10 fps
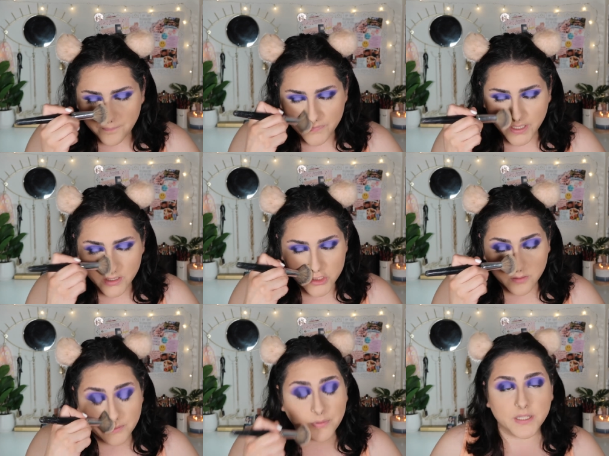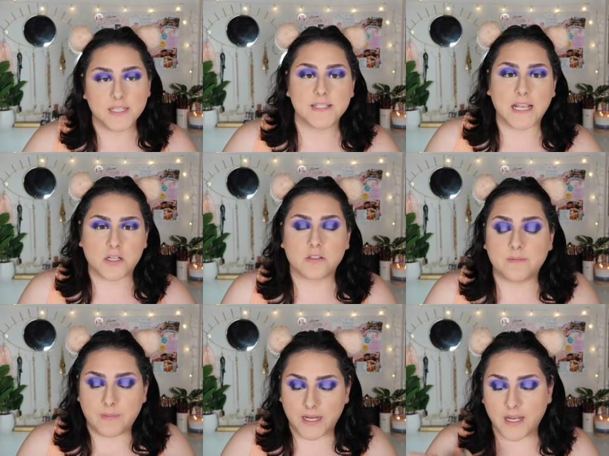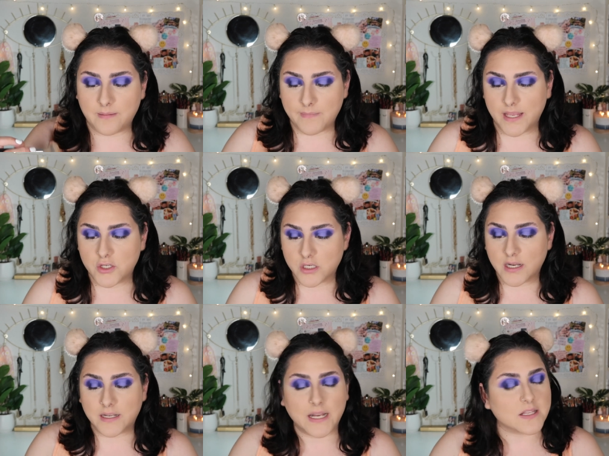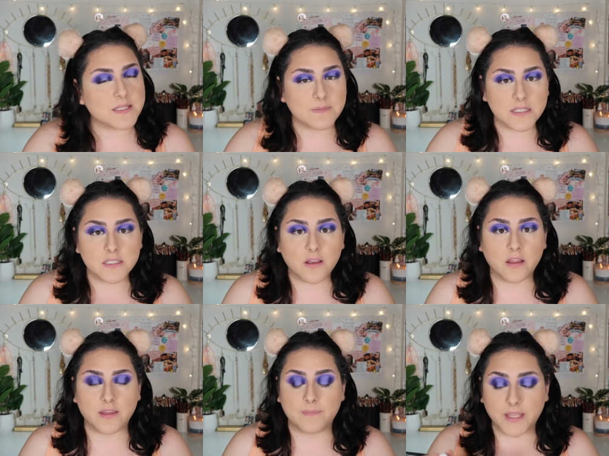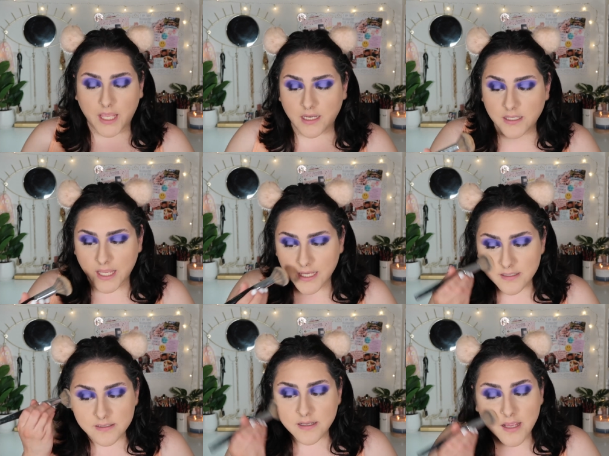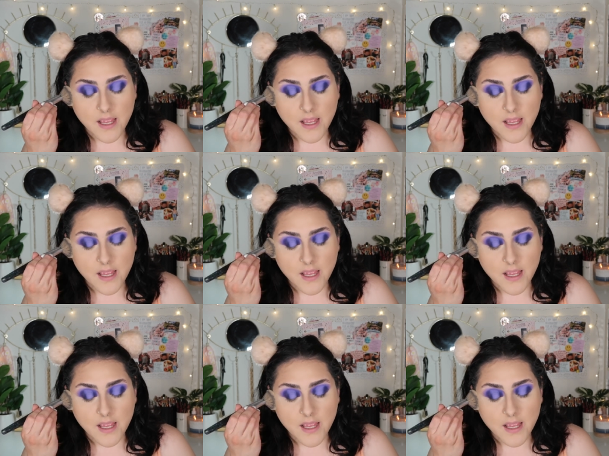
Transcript: the German police actually made a major announcement on the McCann case